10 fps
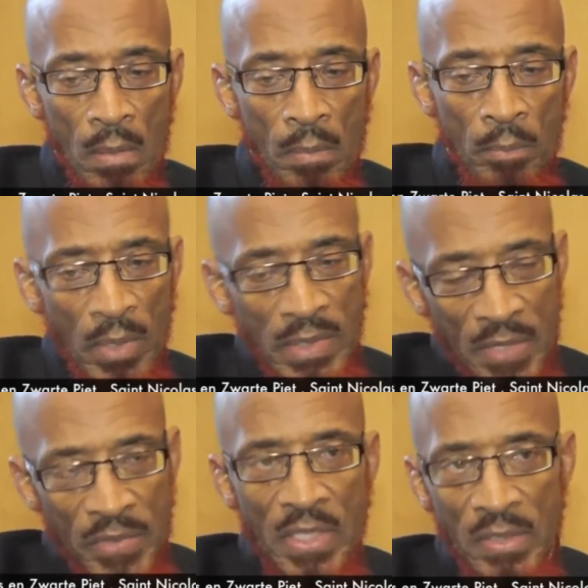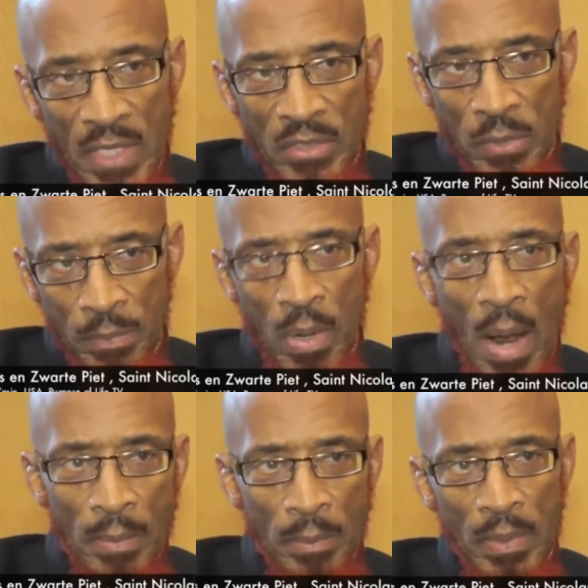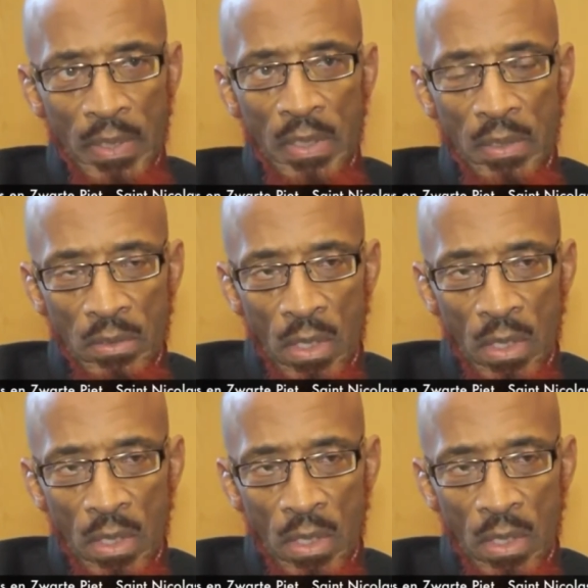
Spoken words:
But I think they should probably